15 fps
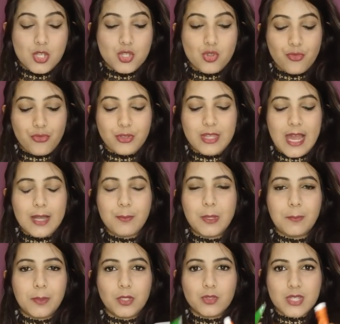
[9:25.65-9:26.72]
So for that,
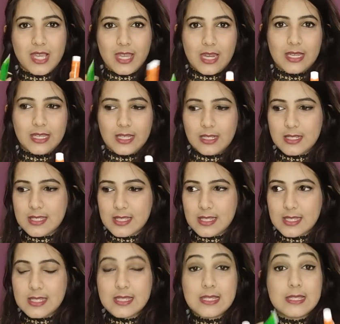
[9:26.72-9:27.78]
people use acrylic colors.
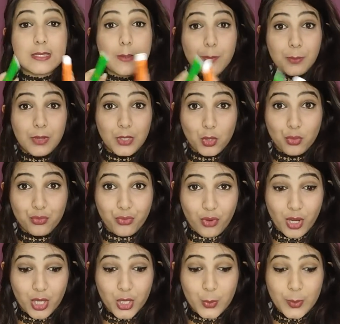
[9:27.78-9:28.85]
It's simple to
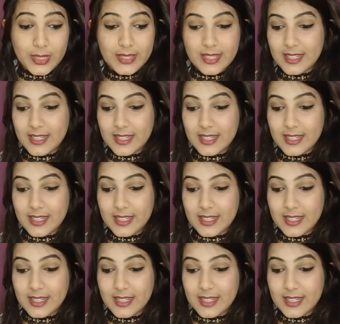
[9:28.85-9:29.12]
work with.